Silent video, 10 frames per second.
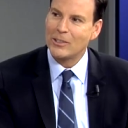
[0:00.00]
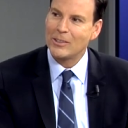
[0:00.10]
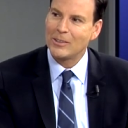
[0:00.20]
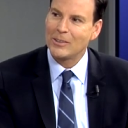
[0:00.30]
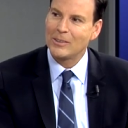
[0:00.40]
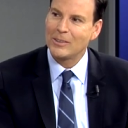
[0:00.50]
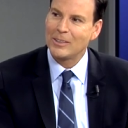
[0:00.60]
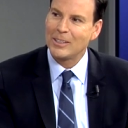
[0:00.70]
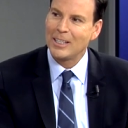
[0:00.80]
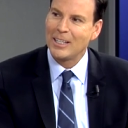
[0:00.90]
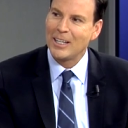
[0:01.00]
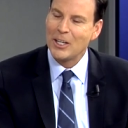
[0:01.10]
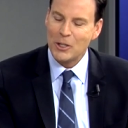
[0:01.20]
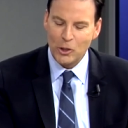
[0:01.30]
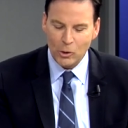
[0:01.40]
No more dentures.
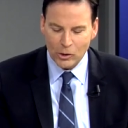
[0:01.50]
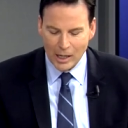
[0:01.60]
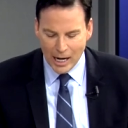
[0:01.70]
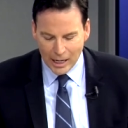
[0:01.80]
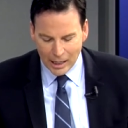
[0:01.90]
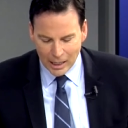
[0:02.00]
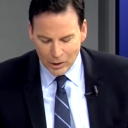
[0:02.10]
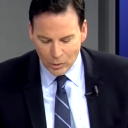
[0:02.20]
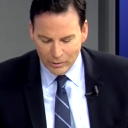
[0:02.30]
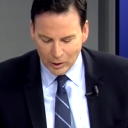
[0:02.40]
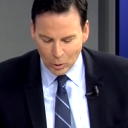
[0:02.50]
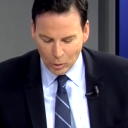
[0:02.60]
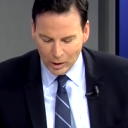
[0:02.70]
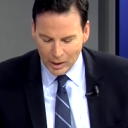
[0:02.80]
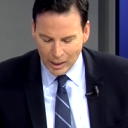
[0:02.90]
You say uh, you have a
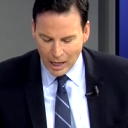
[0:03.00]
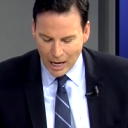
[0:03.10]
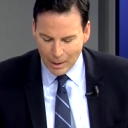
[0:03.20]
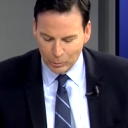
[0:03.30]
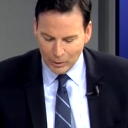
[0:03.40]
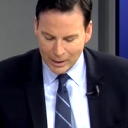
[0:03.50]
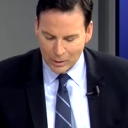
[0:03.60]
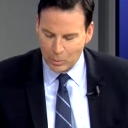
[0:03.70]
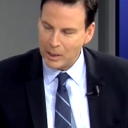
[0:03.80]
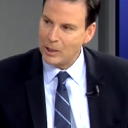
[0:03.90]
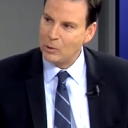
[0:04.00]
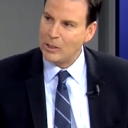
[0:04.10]
corn on the cob recipe you